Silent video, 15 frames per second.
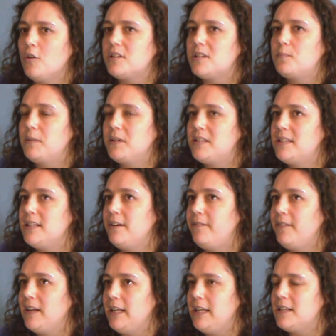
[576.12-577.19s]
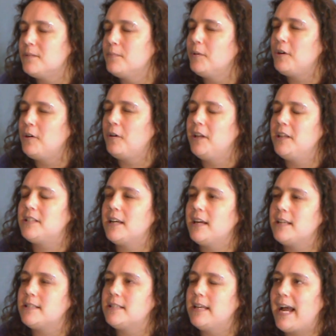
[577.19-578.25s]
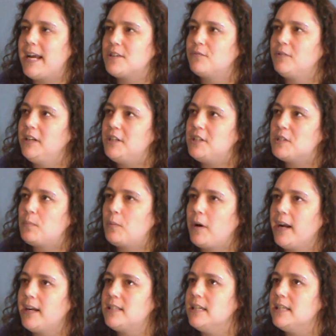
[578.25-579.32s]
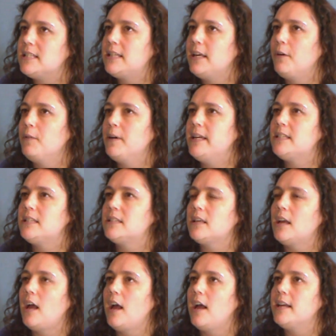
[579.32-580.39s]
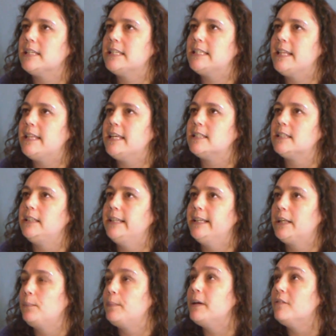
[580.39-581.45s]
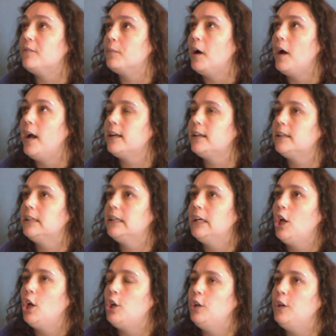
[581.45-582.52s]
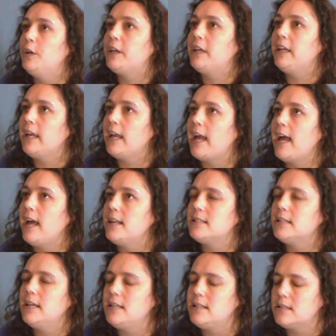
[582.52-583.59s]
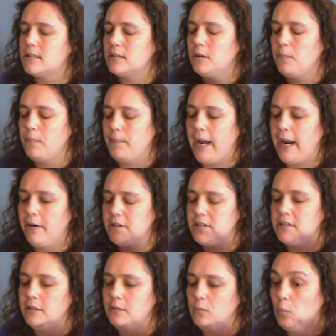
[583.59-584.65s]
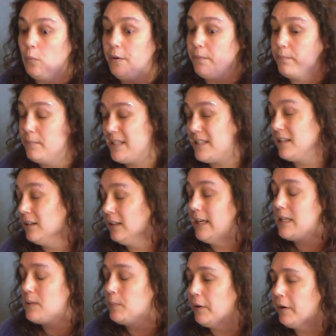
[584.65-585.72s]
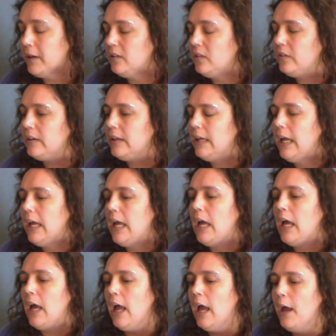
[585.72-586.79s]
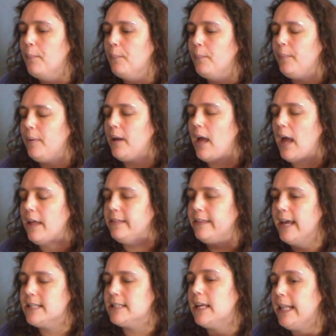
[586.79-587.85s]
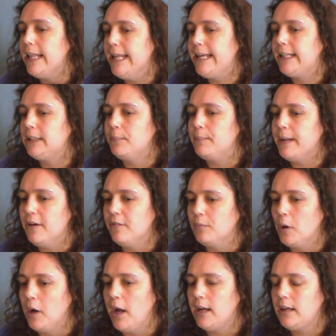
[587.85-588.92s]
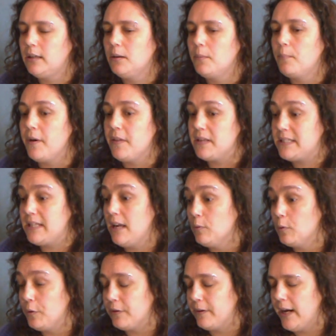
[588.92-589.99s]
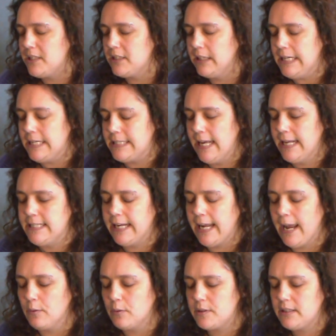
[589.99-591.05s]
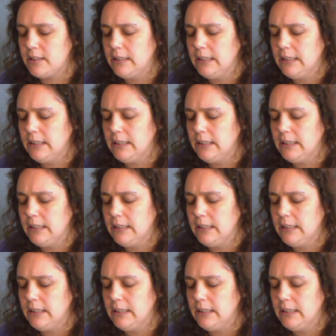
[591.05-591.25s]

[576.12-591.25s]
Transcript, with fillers: specifically, to my knowledge, as religious practice. There is, as I said, there's a little bit of work looking at its comparison with mystical experience. And there's a little bit of work by the same author, actually, setting out